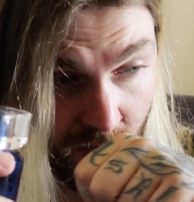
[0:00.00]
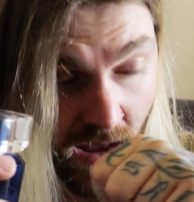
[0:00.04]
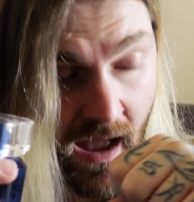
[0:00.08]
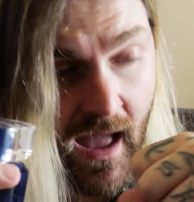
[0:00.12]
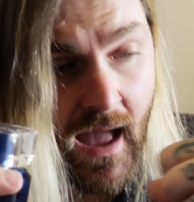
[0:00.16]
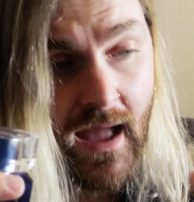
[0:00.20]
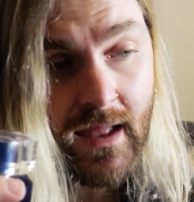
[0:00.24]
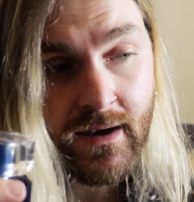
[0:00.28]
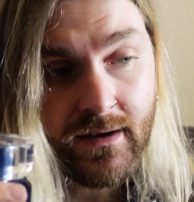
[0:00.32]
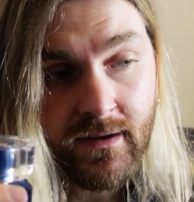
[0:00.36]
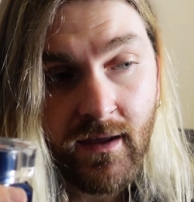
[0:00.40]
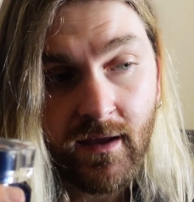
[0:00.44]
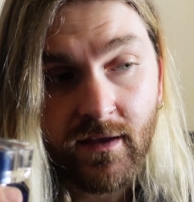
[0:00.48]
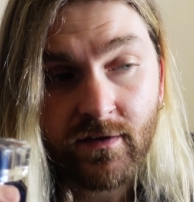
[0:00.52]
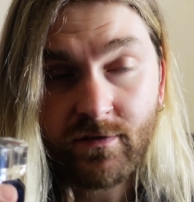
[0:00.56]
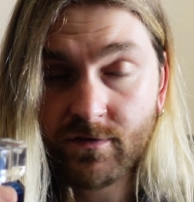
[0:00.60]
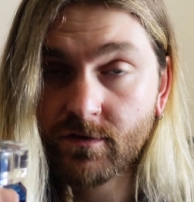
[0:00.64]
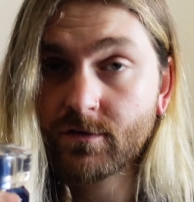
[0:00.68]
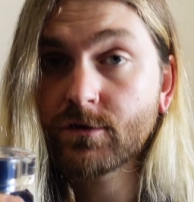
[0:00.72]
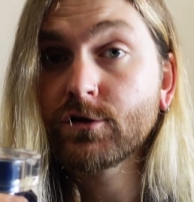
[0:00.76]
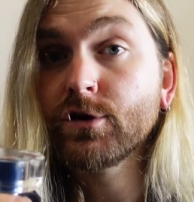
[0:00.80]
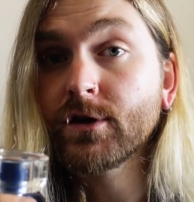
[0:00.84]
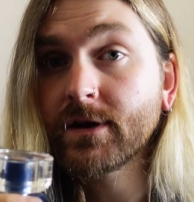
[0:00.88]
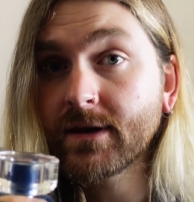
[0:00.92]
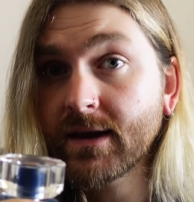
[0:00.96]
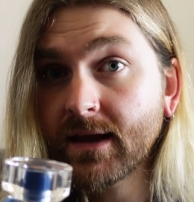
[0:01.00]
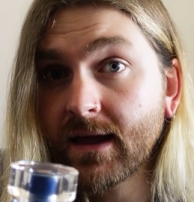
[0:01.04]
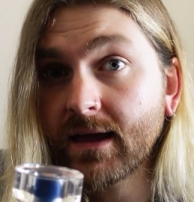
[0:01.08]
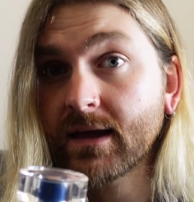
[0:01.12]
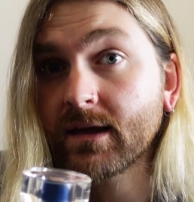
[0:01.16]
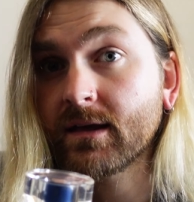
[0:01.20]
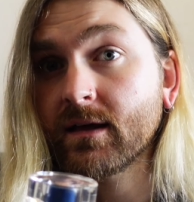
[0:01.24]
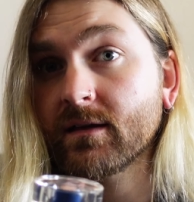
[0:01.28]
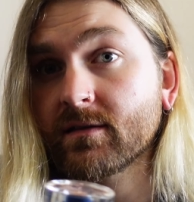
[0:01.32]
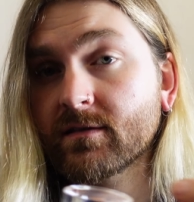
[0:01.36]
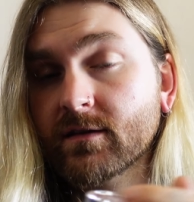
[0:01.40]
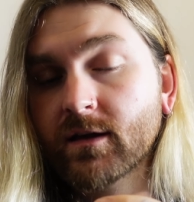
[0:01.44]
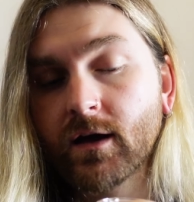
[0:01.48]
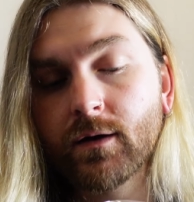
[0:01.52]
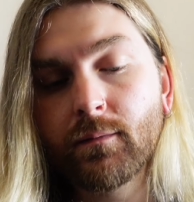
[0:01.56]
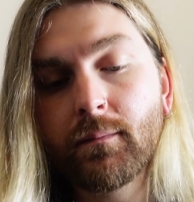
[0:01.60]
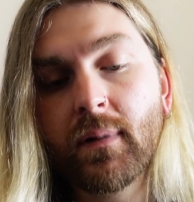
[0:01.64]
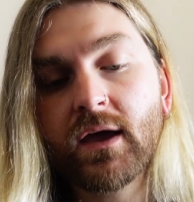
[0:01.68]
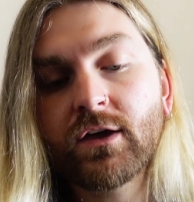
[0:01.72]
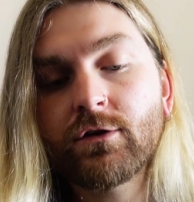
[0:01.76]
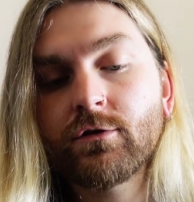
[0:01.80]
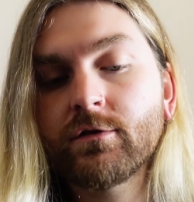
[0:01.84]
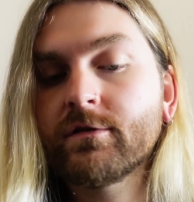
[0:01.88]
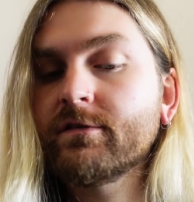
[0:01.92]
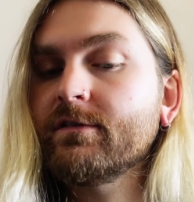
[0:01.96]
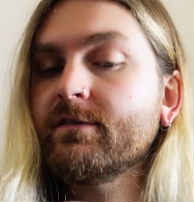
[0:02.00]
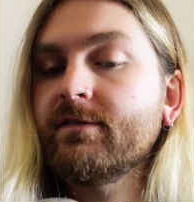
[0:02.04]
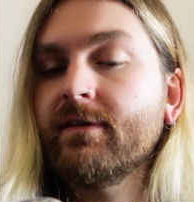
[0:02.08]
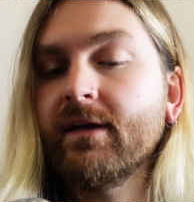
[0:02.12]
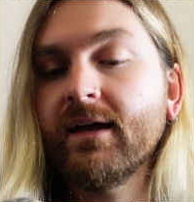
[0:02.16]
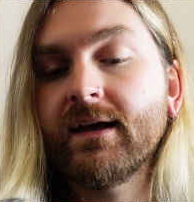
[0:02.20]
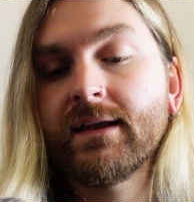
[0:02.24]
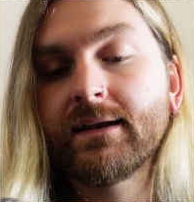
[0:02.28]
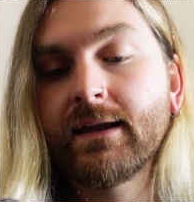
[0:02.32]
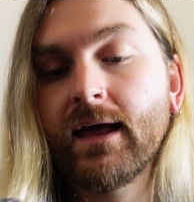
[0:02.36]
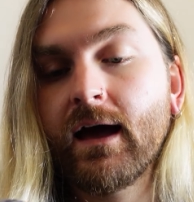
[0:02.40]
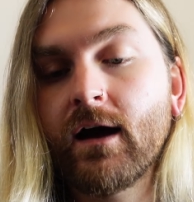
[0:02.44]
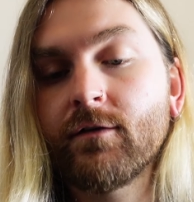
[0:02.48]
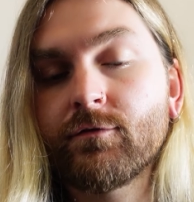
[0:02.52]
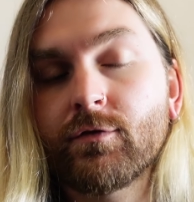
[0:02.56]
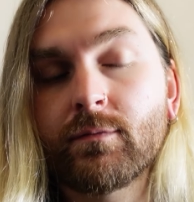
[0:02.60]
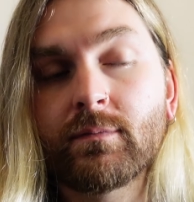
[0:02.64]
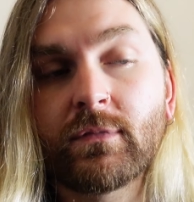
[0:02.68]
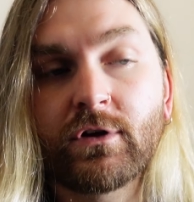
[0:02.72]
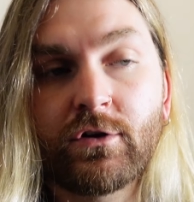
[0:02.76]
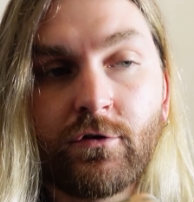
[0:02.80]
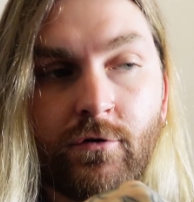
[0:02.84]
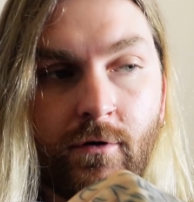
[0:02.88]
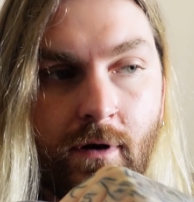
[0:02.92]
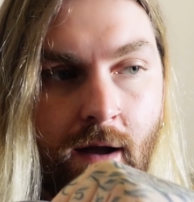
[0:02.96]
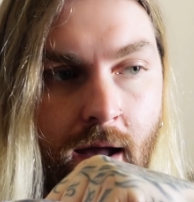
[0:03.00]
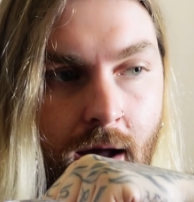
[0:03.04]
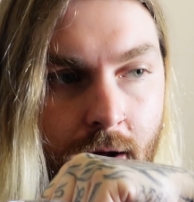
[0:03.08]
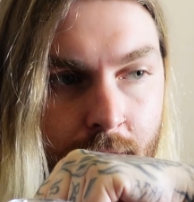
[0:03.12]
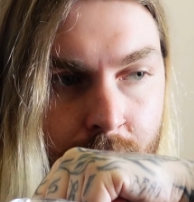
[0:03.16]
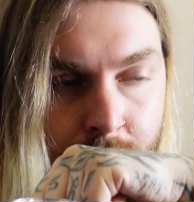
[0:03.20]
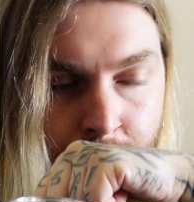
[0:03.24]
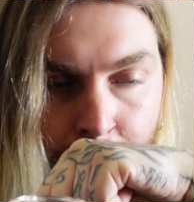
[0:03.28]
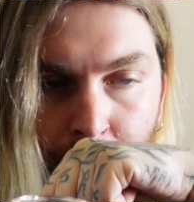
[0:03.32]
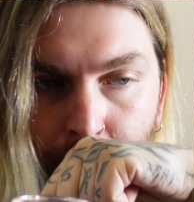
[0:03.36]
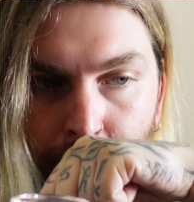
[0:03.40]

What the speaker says: and it's unique. It's gonna make you stand out from the crowd.